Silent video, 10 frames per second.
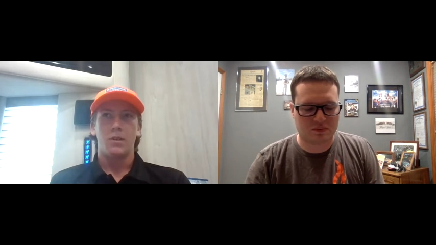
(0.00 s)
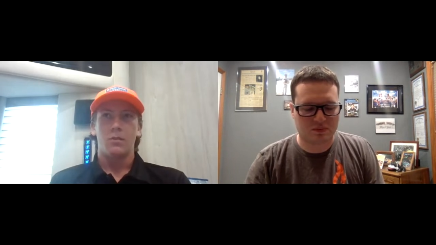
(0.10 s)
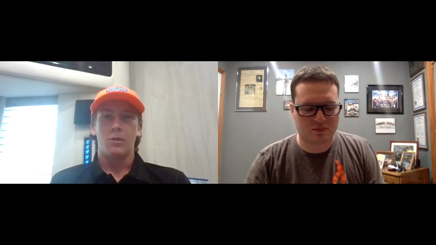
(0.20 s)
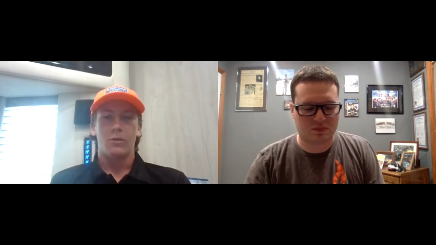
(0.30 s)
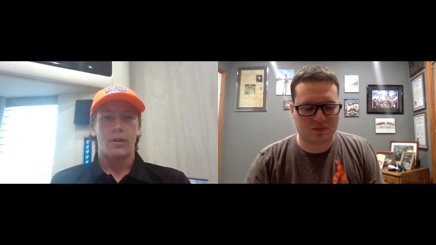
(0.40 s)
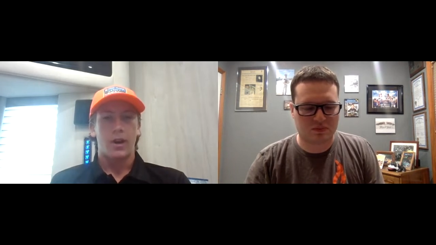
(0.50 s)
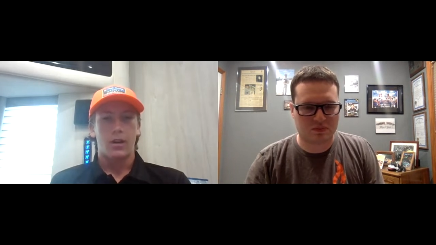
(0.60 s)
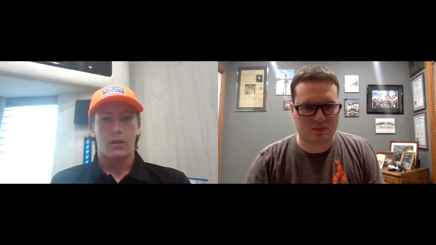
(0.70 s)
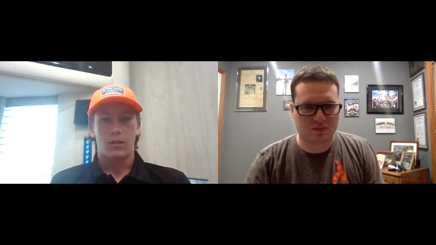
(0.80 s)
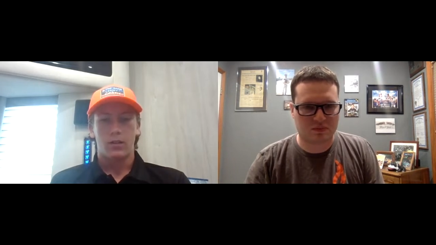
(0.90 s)
Speaker 1: we've had
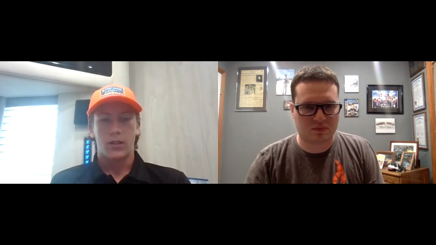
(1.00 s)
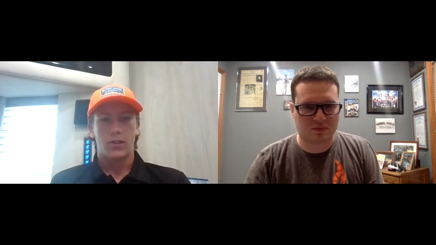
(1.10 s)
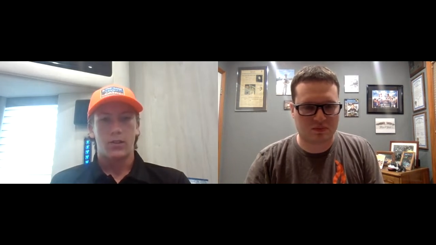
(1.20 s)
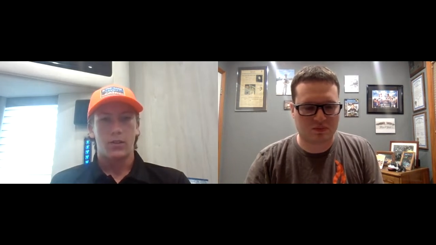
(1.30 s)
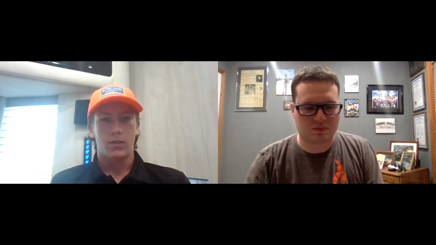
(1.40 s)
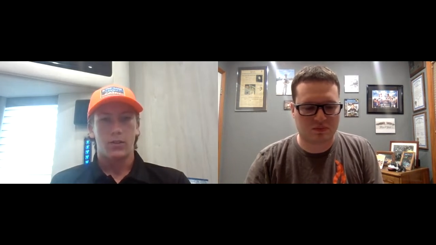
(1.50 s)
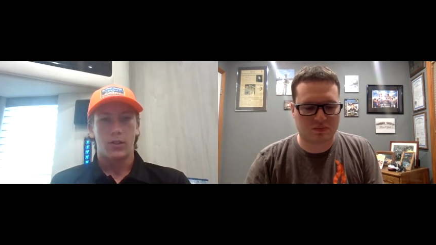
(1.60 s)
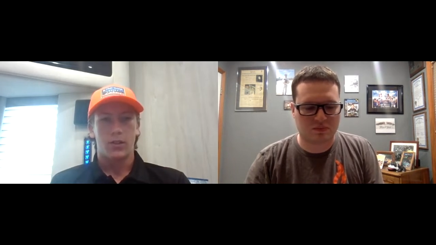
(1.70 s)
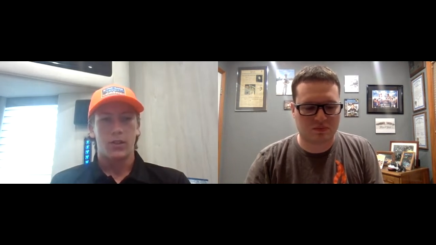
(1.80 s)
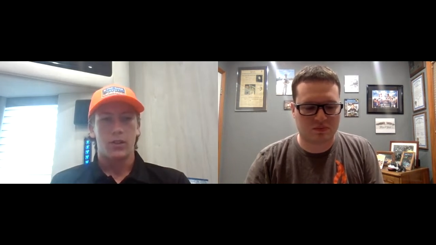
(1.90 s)
a test here
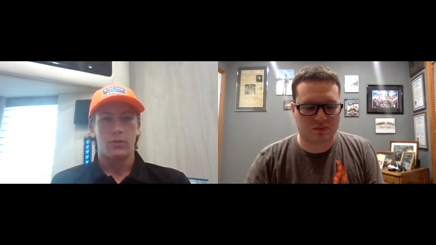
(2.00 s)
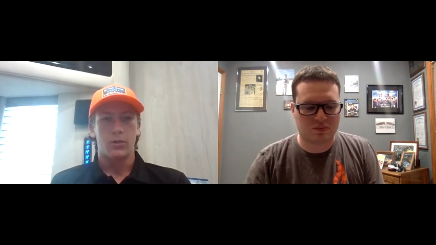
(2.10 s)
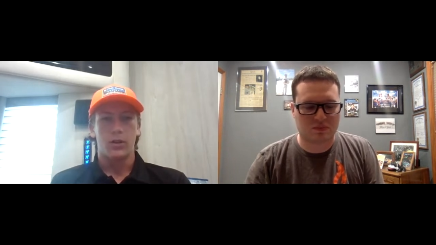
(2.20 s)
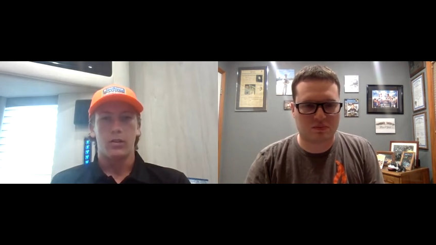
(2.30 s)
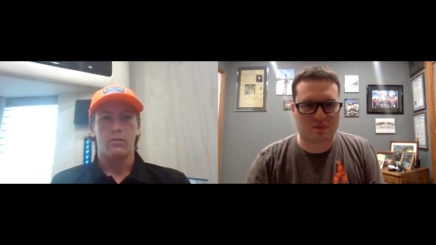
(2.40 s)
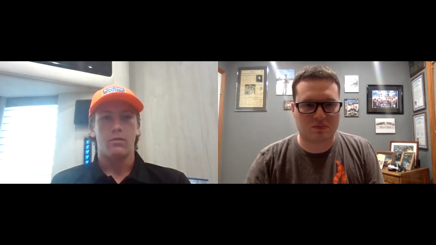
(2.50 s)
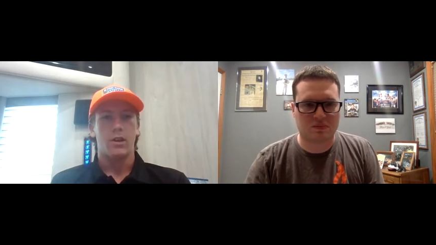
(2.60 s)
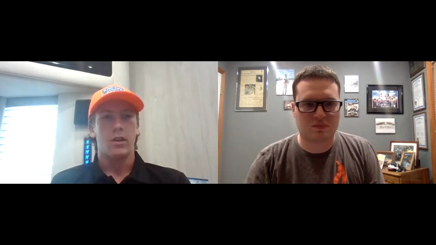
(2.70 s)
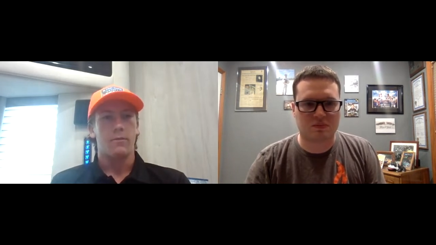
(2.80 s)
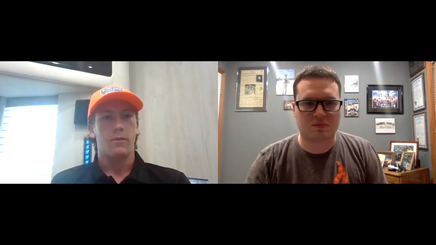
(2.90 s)
since then as well.
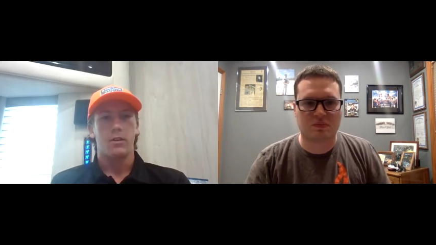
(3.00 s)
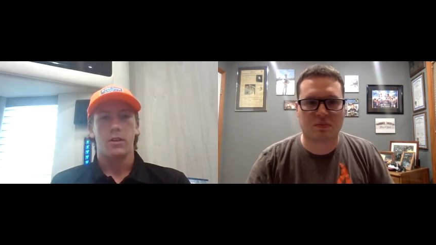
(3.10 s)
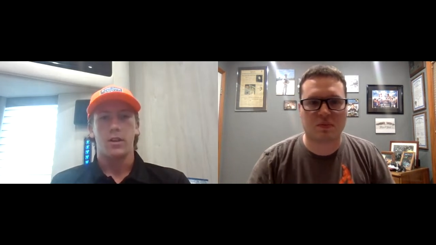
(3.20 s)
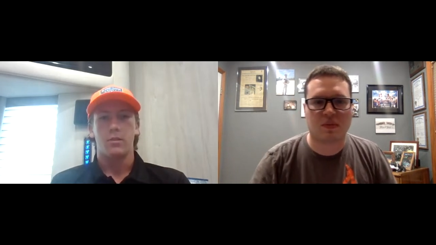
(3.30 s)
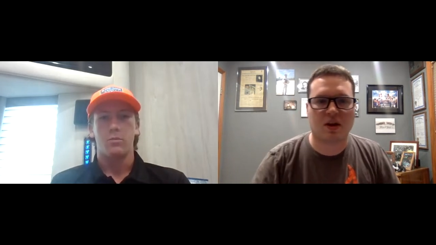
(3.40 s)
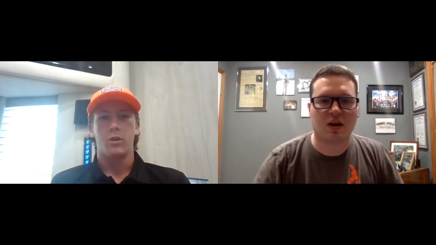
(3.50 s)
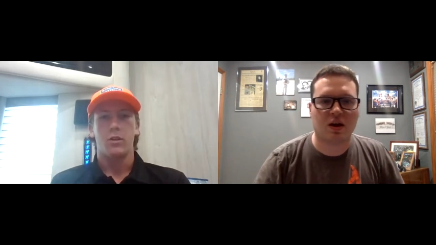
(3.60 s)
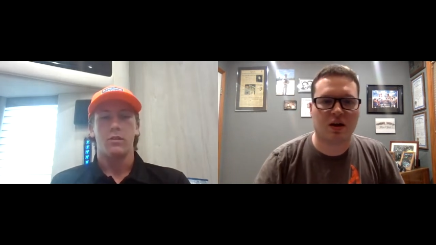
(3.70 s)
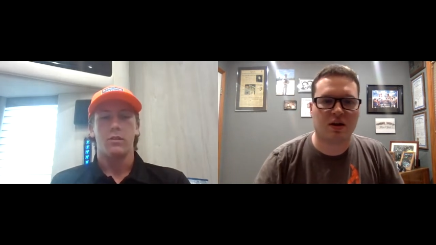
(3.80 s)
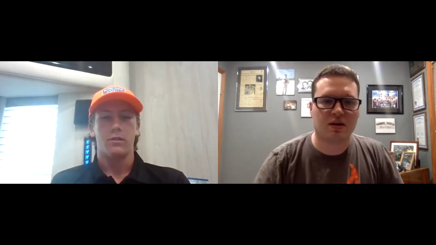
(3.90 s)
And I felt like I did
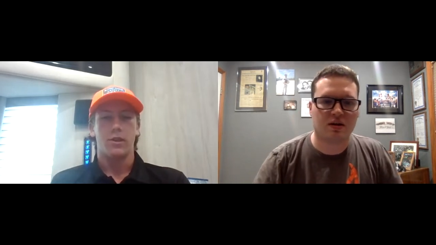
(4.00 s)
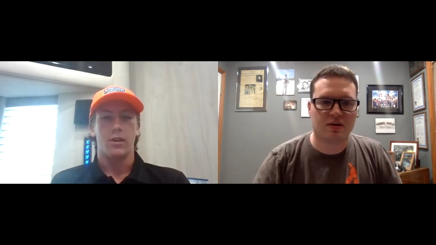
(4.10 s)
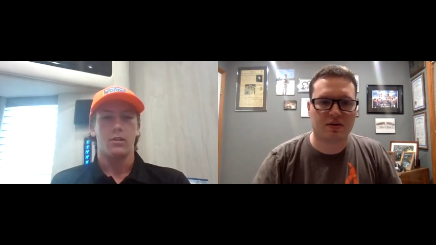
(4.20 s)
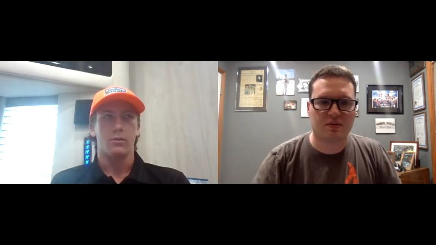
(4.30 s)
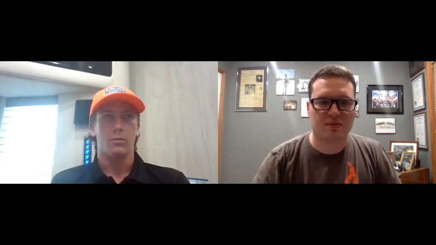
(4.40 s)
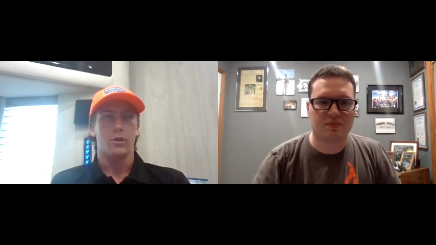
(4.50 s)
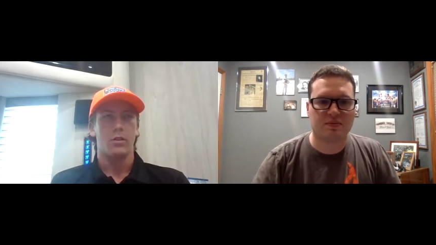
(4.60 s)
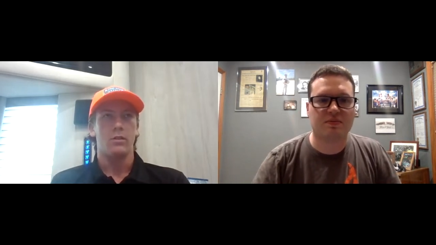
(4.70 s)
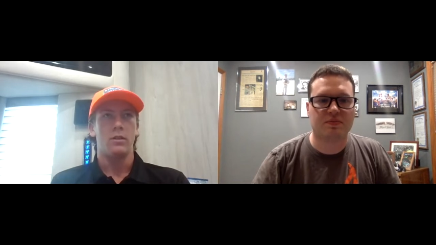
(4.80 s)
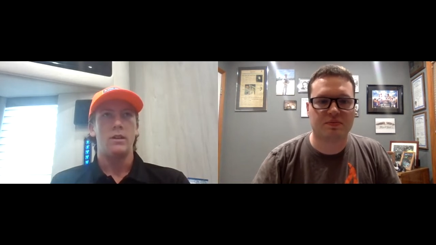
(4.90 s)
well there as
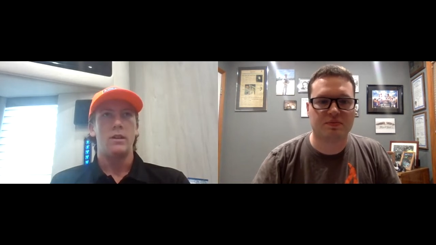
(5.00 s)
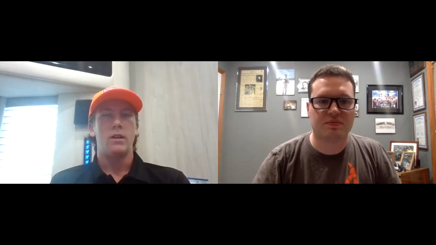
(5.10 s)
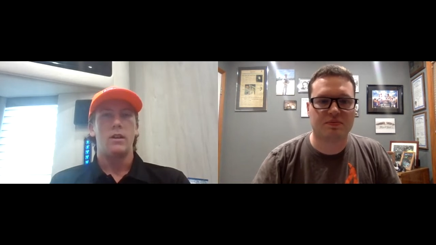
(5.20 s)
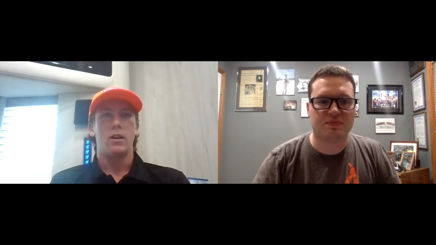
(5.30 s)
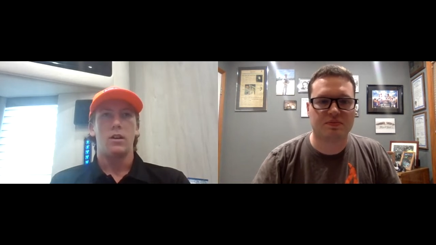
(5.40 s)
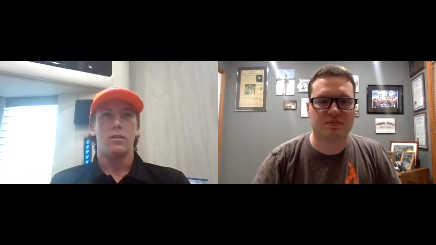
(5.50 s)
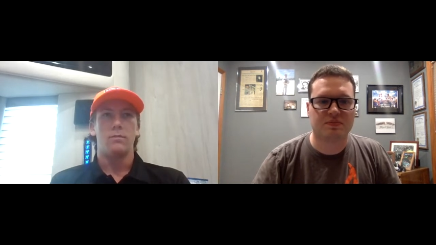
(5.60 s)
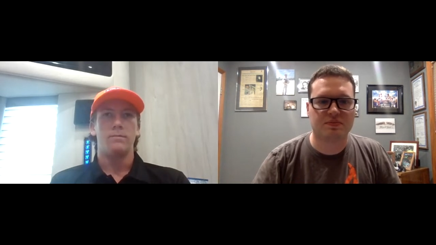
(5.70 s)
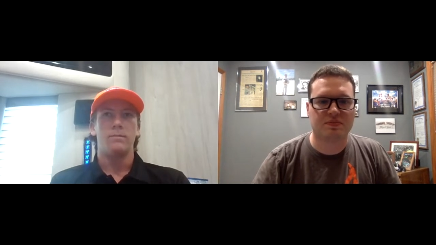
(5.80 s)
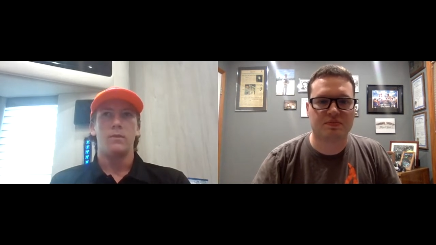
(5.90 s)
well.
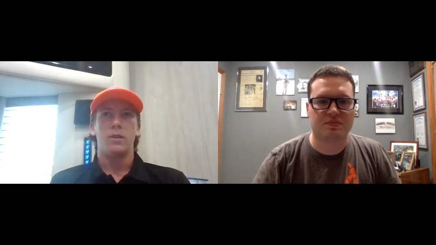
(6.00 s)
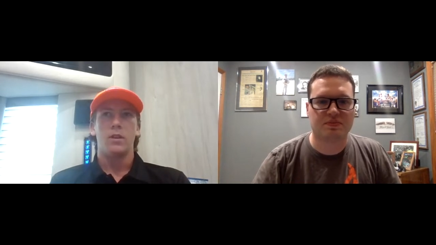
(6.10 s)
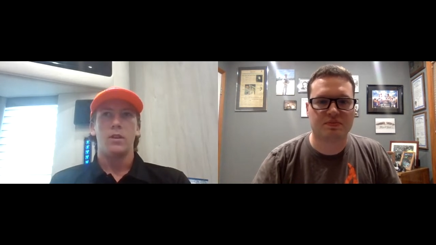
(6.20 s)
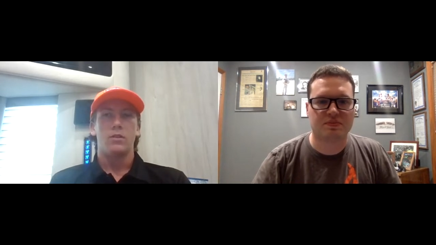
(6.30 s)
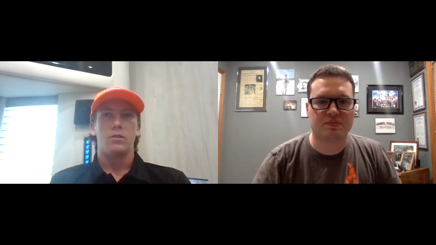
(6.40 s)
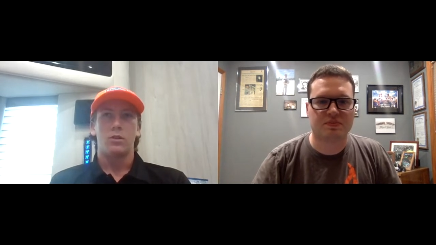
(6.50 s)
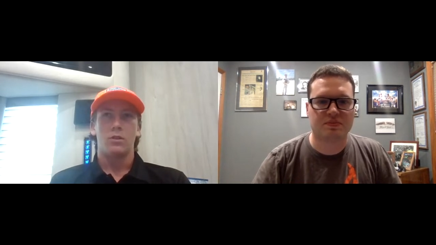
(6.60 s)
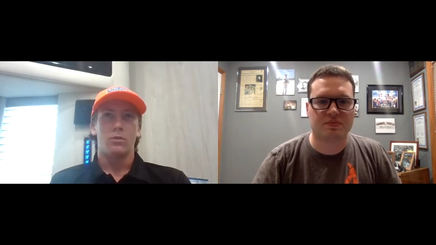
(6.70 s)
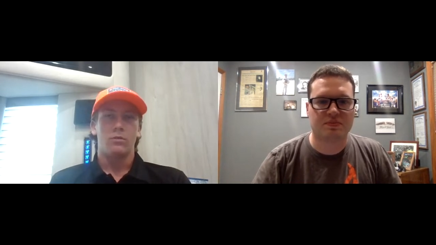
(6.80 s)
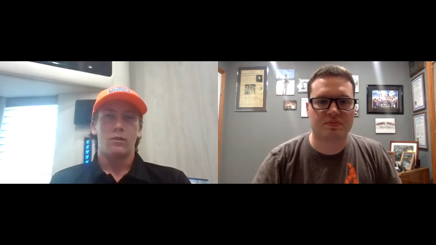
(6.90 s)
Um,
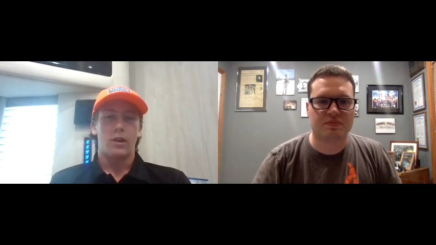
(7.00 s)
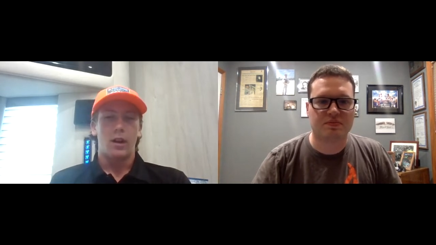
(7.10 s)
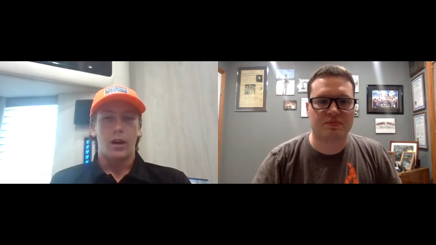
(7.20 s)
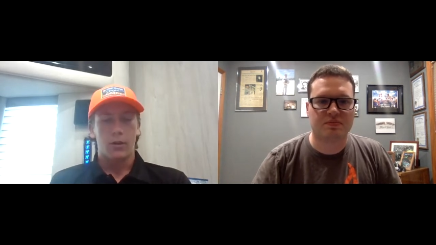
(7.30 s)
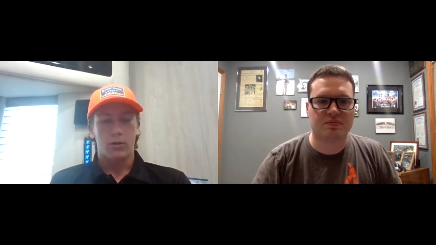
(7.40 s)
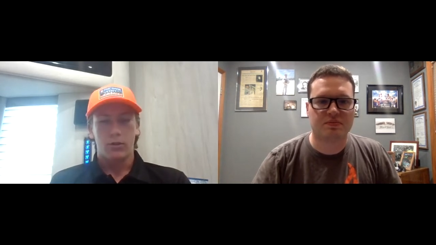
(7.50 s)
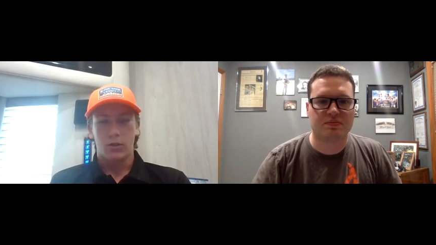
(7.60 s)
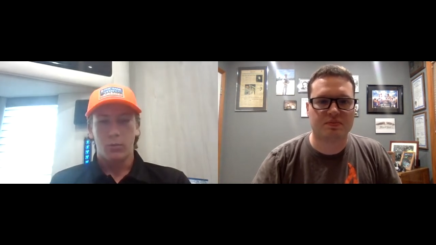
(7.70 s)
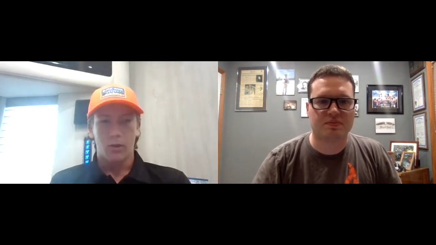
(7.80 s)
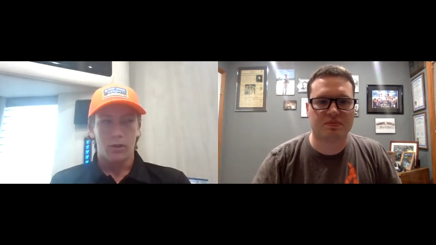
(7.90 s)
so I also
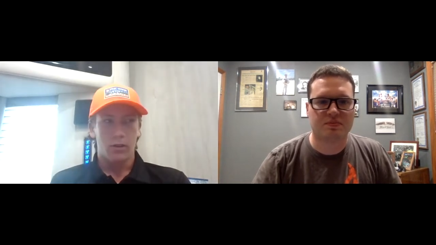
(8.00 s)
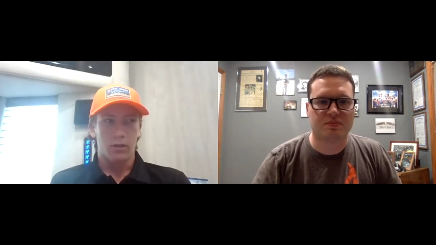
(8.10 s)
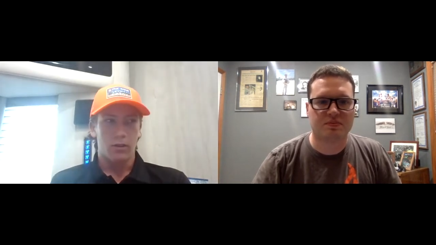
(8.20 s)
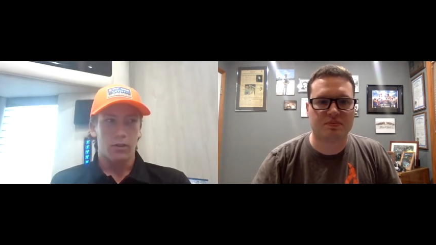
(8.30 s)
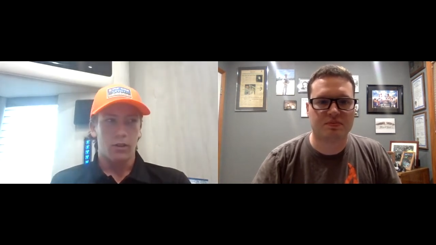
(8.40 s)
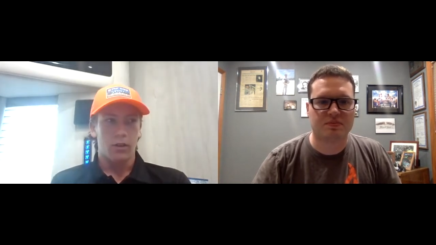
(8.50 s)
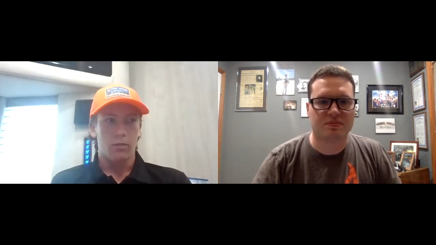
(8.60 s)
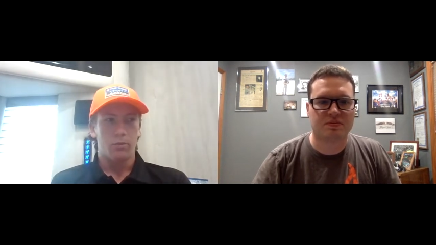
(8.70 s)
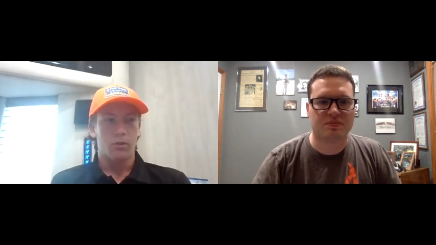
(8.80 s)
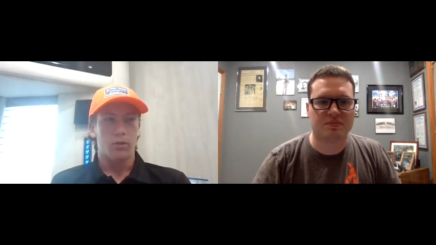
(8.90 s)
did well here in
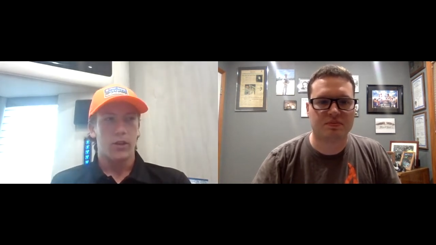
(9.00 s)
Indy Pro